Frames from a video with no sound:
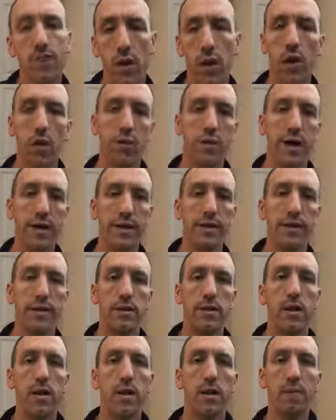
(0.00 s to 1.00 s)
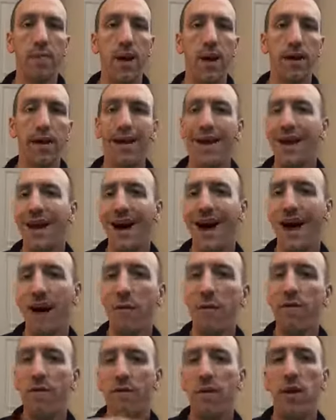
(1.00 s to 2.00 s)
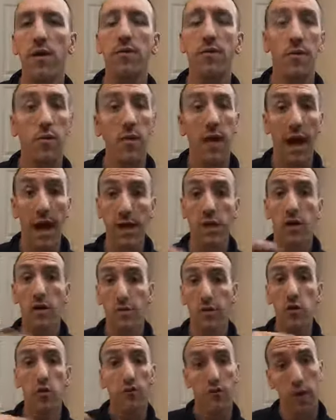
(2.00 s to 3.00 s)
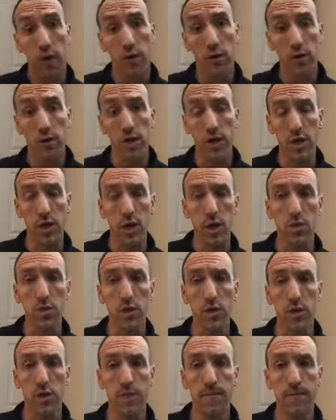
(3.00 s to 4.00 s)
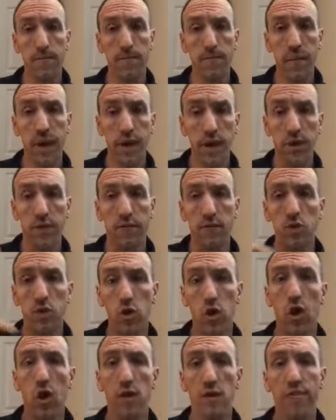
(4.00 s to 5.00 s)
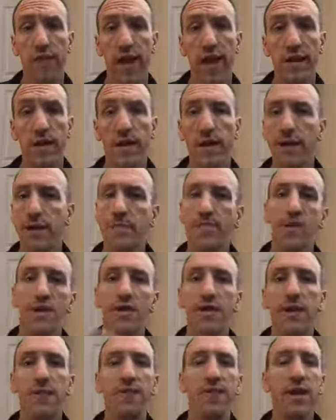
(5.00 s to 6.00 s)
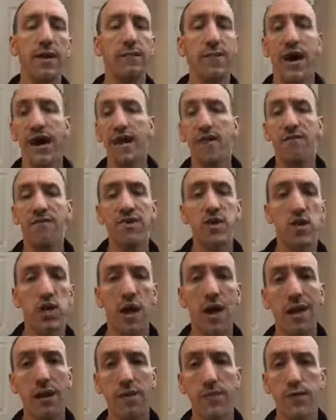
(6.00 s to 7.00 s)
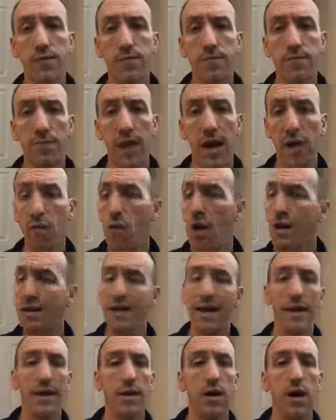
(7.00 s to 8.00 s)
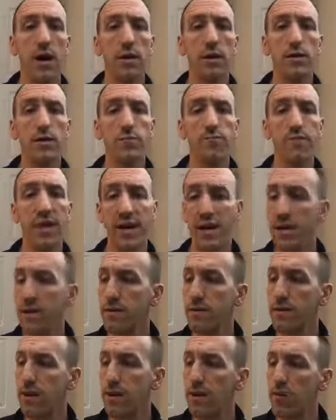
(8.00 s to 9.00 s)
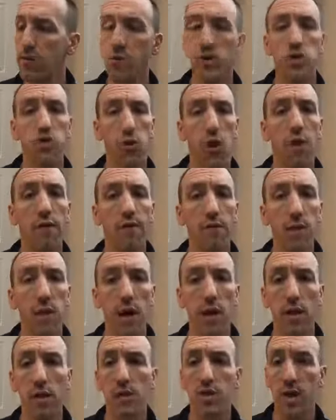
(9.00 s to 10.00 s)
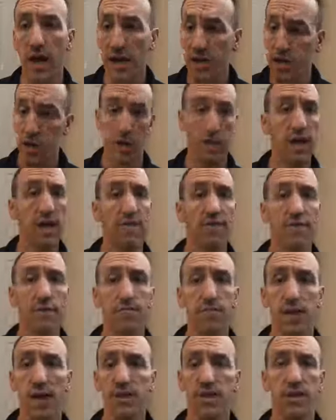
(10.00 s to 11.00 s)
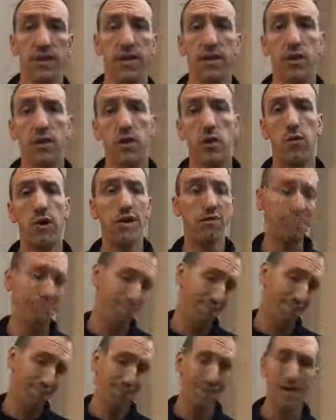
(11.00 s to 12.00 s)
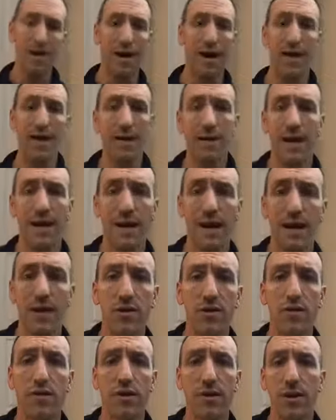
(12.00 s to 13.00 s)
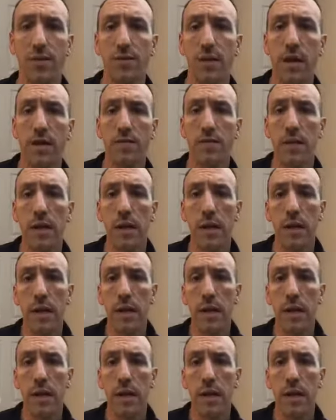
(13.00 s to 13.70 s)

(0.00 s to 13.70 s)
No, I didn't. But I went farther. I could have used all those excuses. I could have used all of that. Same thing. I didn't finish college. I walked out of college. I didn't withdraw from college. I just left. I just said, you know what? I can't do this. I'm done.